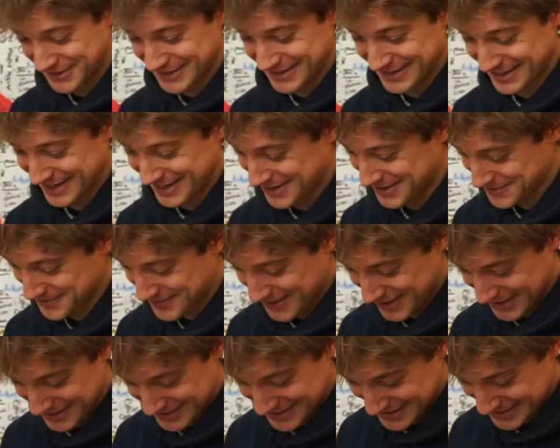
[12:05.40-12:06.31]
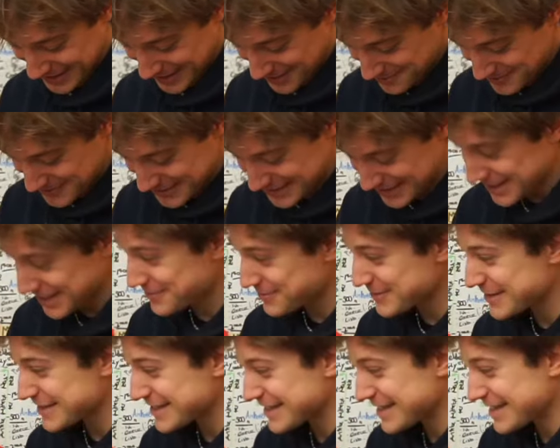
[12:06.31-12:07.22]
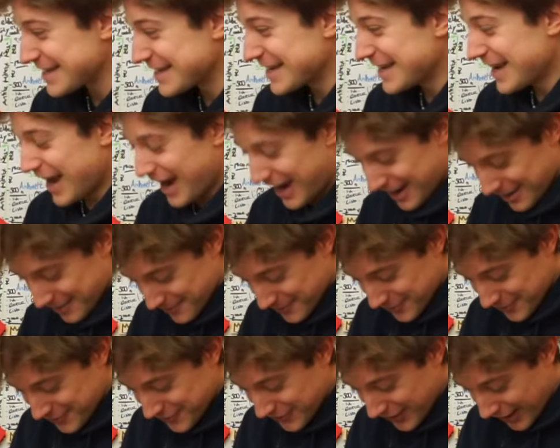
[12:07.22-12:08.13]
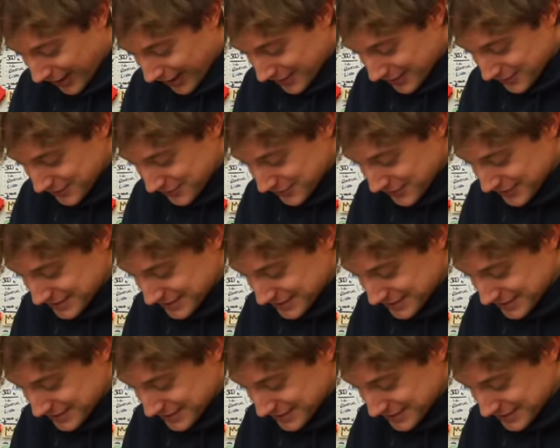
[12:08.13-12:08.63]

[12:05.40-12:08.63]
Damn, yeah, sometimes I'm 5